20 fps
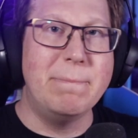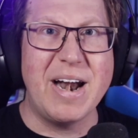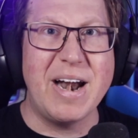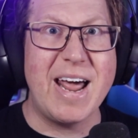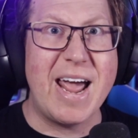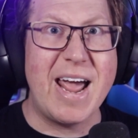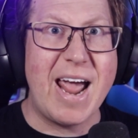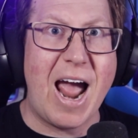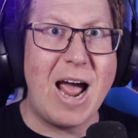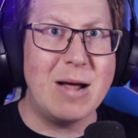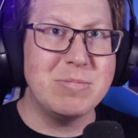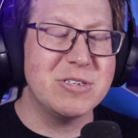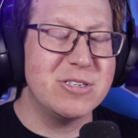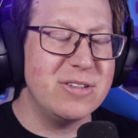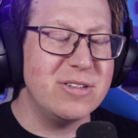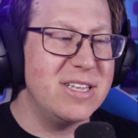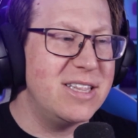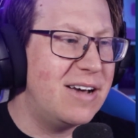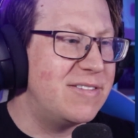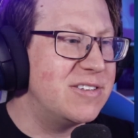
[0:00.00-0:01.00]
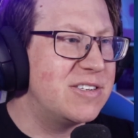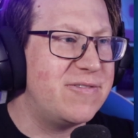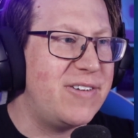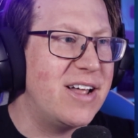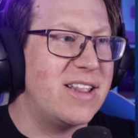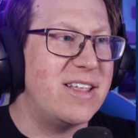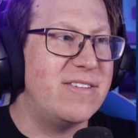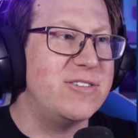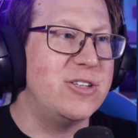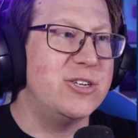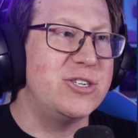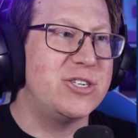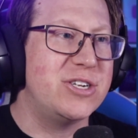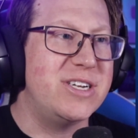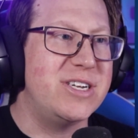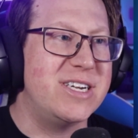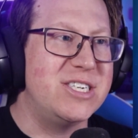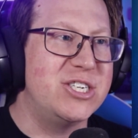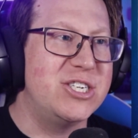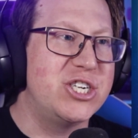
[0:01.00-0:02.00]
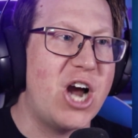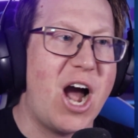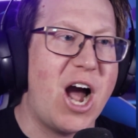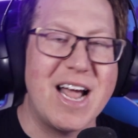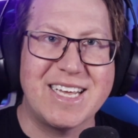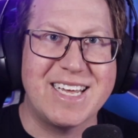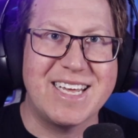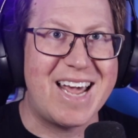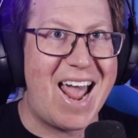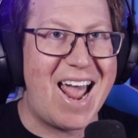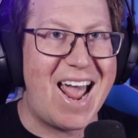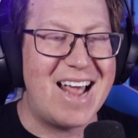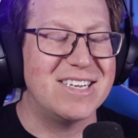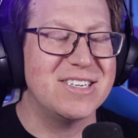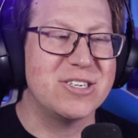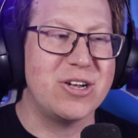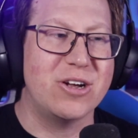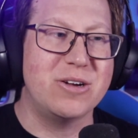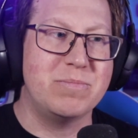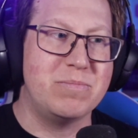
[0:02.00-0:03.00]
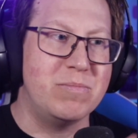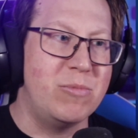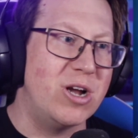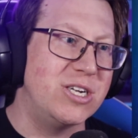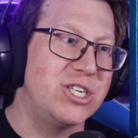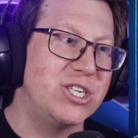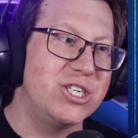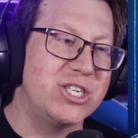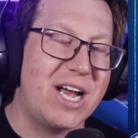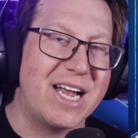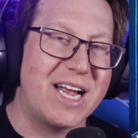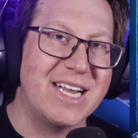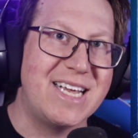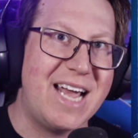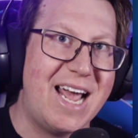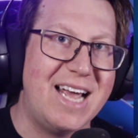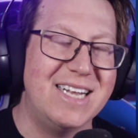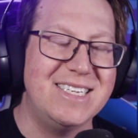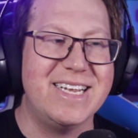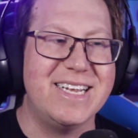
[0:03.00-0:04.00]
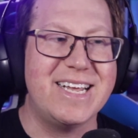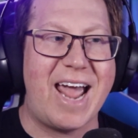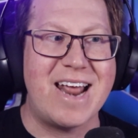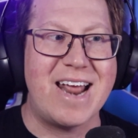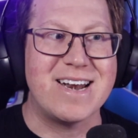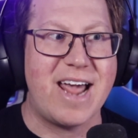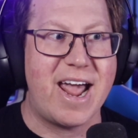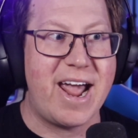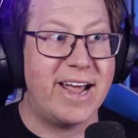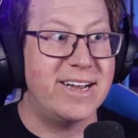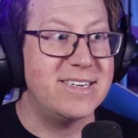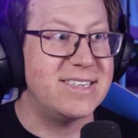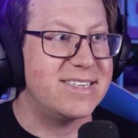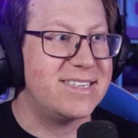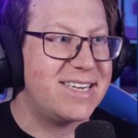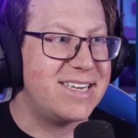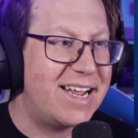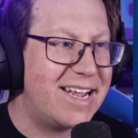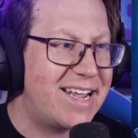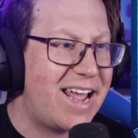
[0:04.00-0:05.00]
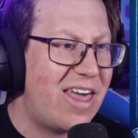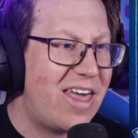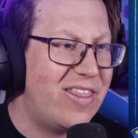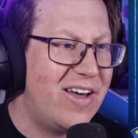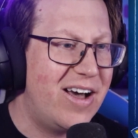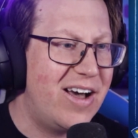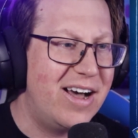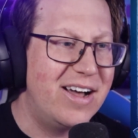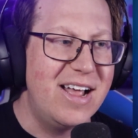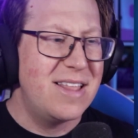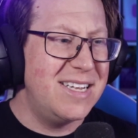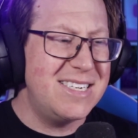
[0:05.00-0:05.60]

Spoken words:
But I absolutely love its final evolution in Gigant, so merging Gigantic and Ant together.